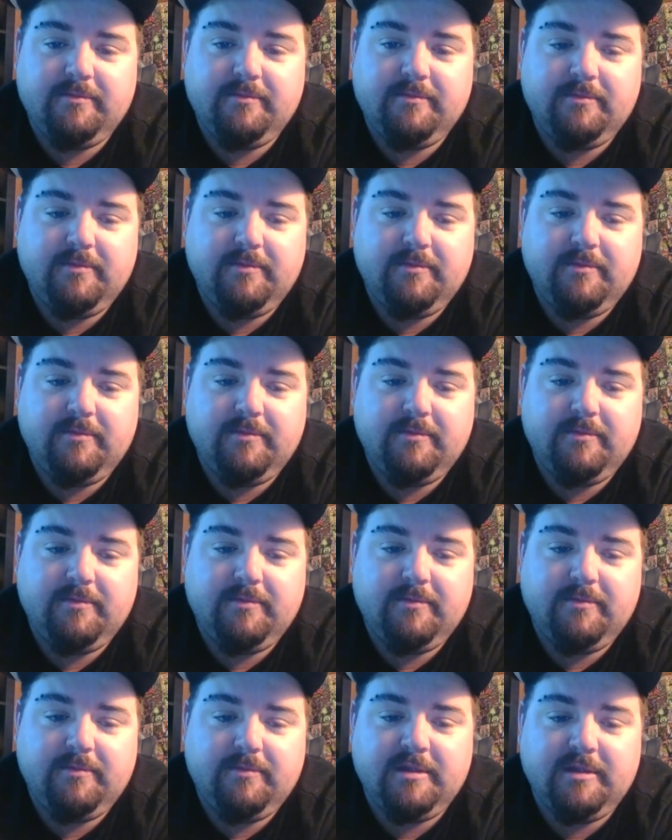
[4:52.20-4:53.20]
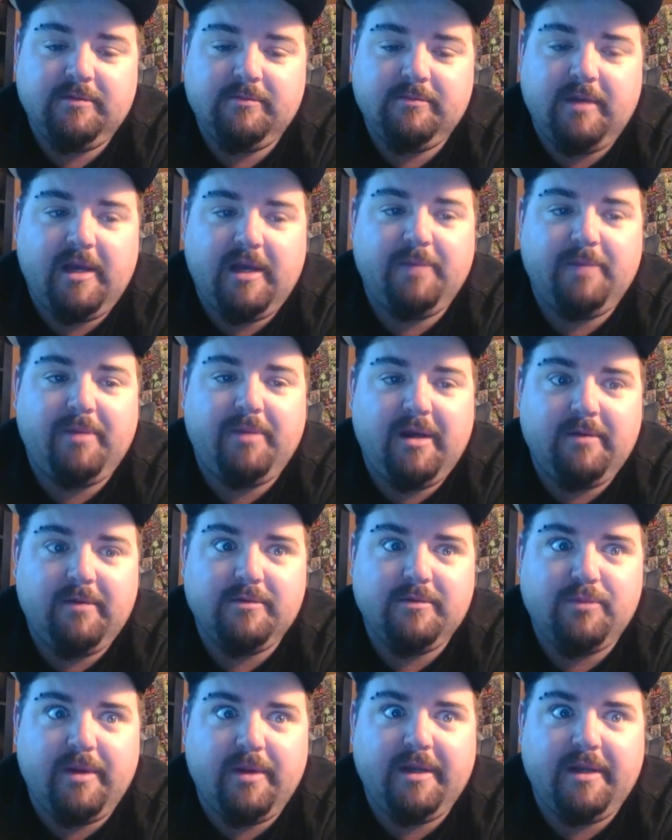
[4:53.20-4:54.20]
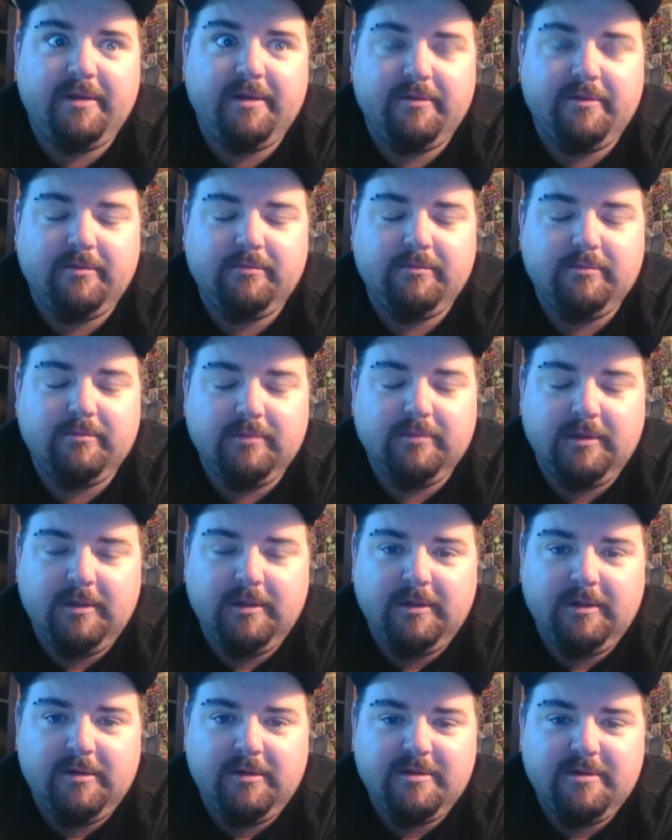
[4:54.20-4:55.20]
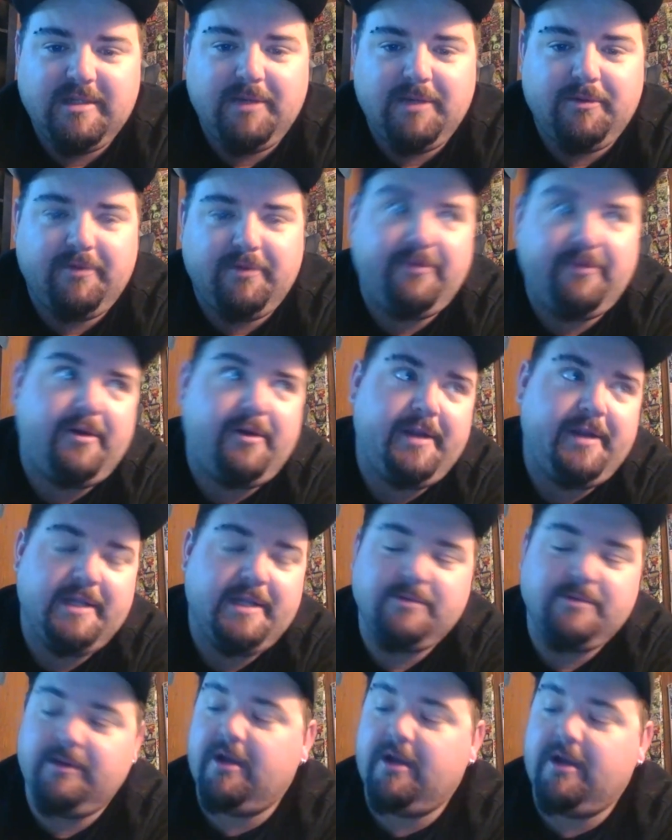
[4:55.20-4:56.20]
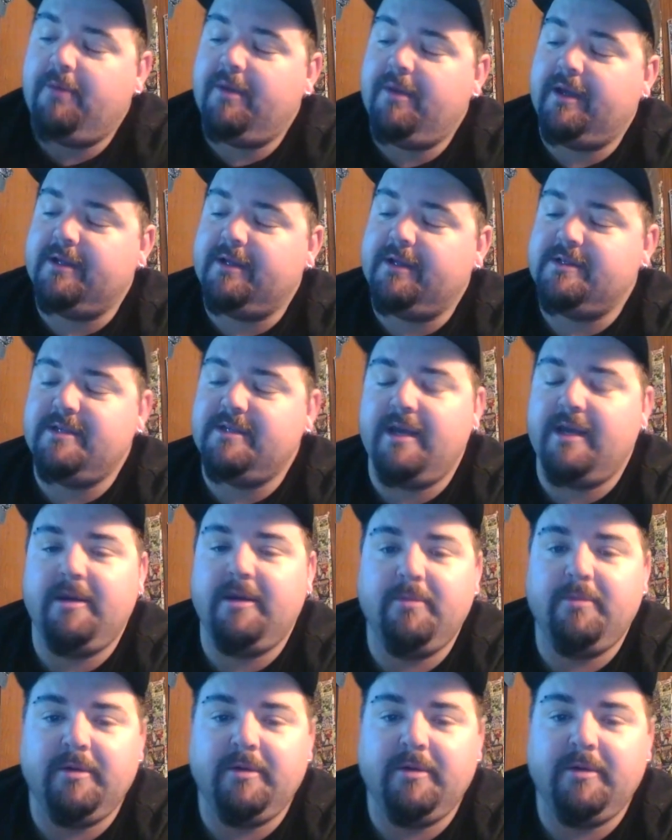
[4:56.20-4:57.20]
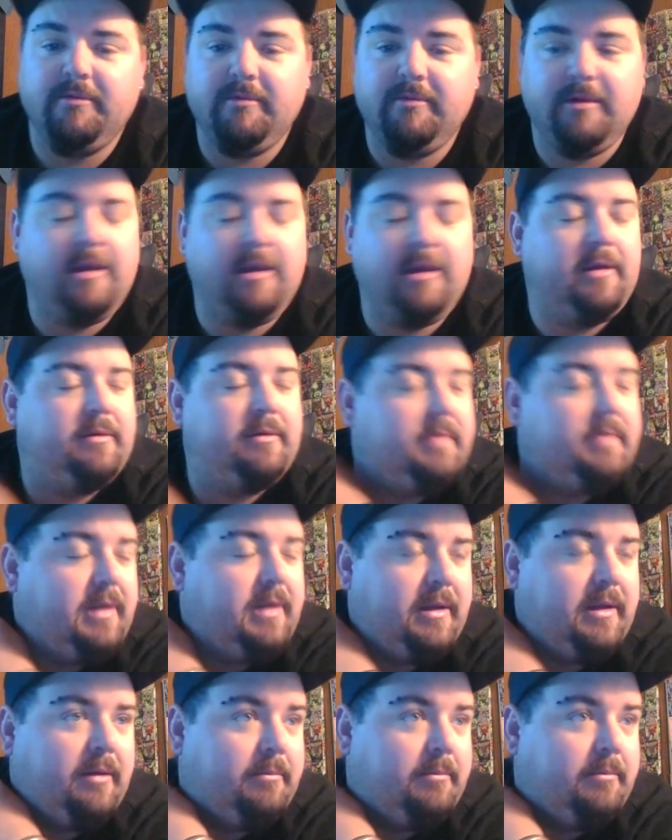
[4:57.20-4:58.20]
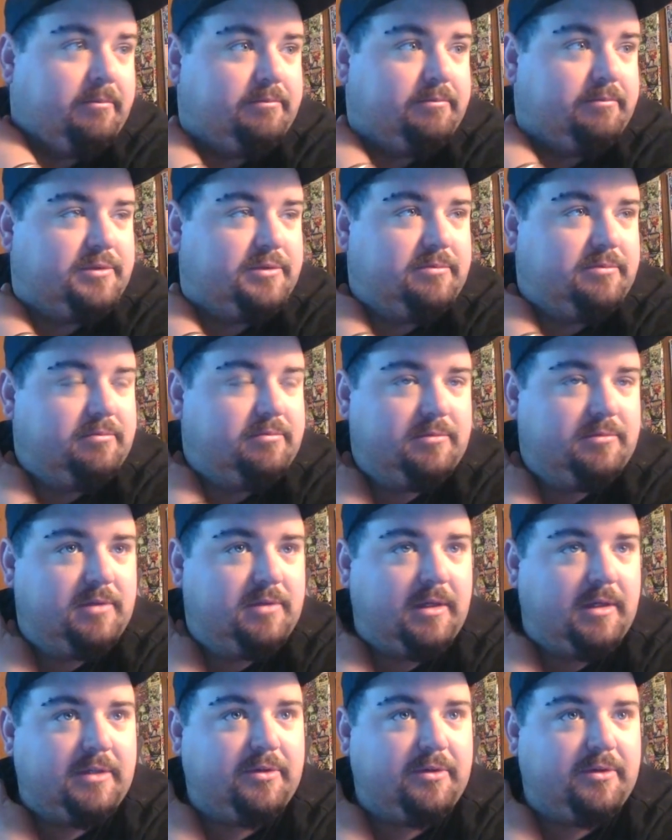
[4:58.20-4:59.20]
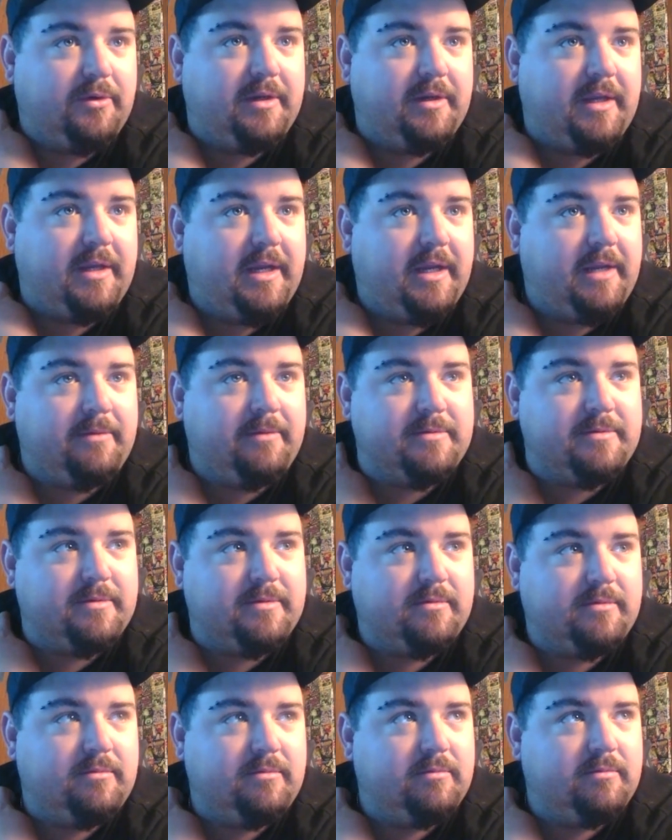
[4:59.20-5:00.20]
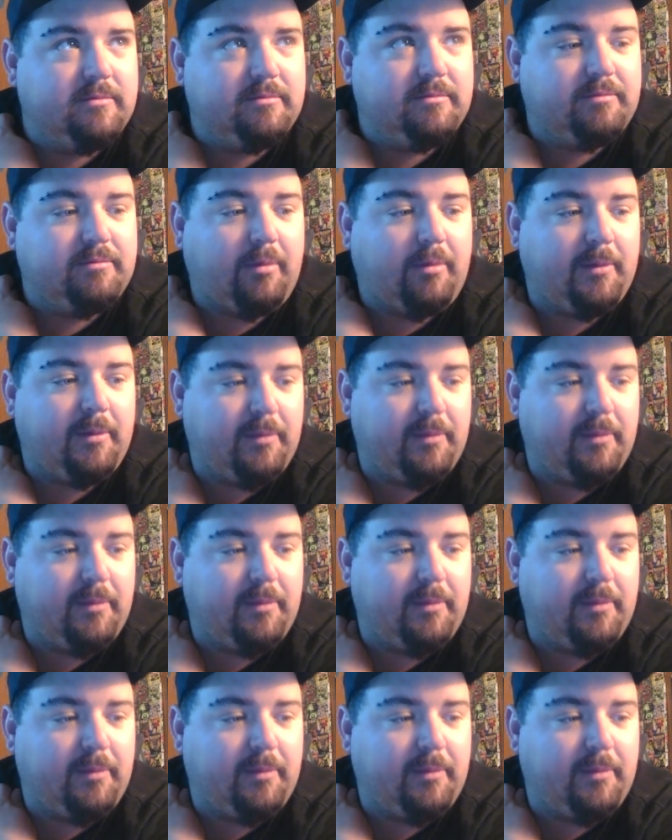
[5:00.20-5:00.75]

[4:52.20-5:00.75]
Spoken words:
that was the hard part, was waiting to see what the finance would come back and say. But no, talking to Kitty was probably